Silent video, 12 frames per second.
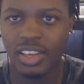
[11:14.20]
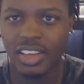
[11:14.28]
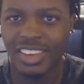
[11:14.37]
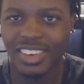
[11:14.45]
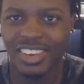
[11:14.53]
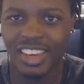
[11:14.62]

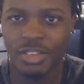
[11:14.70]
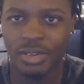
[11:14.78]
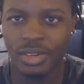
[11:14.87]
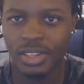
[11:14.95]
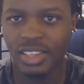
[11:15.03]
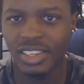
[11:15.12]
naturally
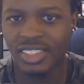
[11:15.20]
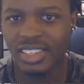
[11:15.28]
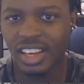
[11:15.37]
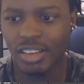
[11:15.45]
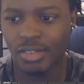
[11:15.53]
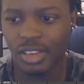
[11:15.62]
doesn't
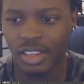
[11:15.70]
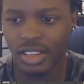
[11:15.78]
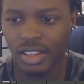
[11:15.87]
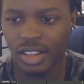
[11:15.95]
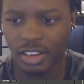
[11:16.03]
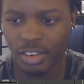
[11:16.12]
have like a
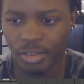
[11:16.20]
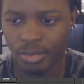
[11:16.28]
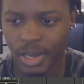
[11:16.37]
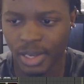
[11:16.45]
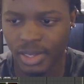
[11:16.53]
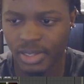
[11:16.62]
lot of
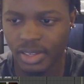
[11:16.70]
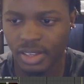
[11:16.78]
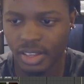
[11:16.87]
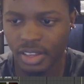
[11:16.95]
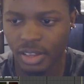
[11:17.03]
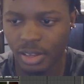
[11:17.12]
bass.
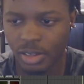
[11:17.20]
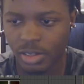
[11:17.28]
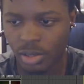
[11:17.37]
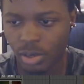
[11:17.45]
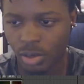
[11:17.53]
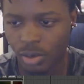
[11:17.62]

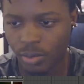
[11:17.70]
So